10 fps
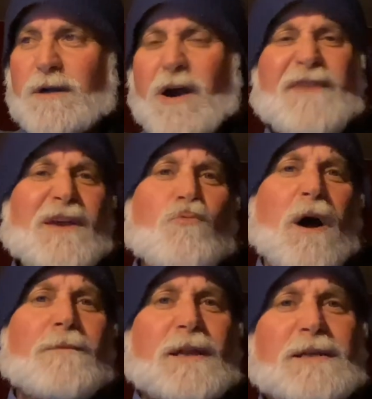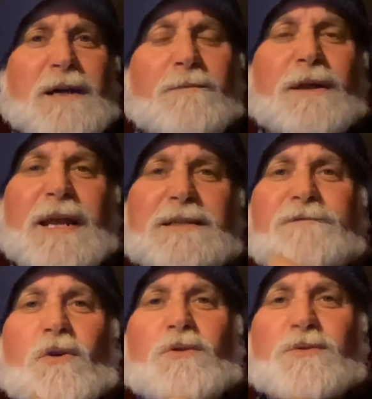I think Rumbling and Tumbling has
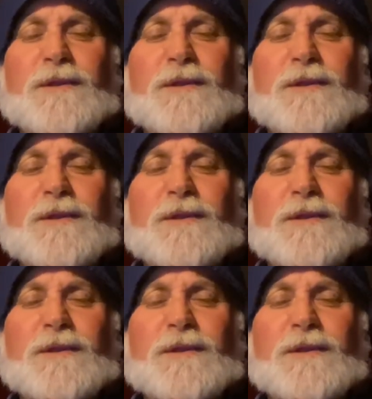vocals